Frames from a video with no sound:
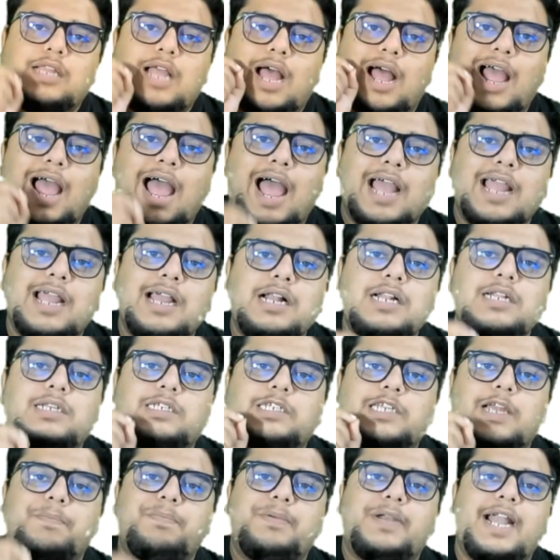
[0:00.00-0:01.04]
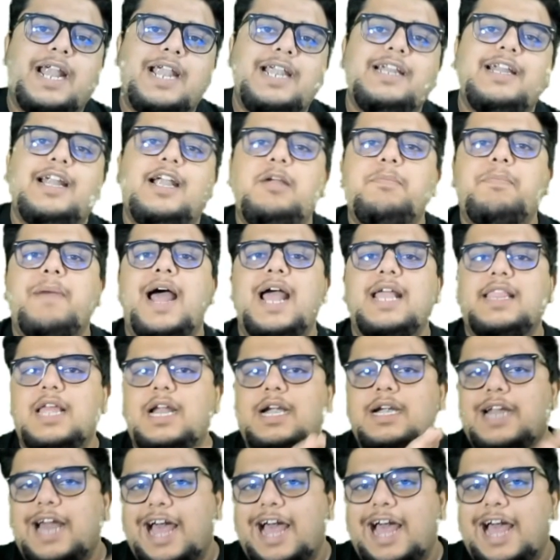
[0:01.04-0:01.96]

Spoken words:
the angle subtended by the